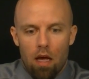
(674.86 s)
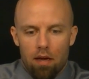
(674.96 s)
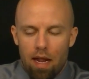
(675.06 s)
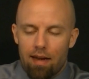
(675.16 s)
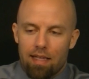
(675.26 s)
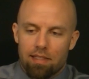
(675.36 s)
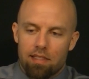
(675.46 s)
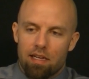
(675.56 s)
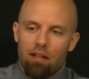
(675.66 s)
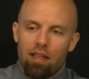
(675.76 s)
not
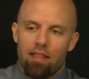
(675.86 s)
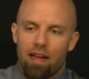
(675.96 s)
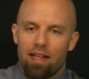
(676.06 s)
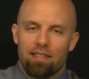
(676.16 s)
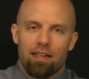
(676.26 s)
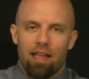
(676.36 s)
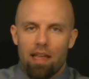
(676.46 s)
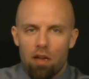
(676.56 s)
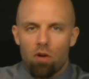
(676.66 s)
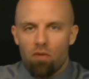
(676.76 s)
necessarily that it's an
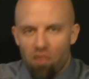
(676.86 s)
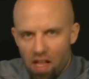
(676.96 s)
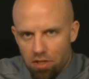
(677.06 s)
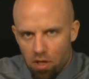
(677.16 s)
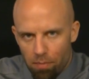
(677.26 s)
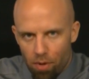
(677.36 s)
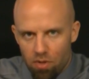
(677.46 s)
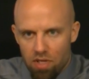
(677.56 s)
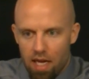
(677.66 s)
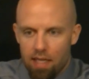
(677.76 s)
intervention per se.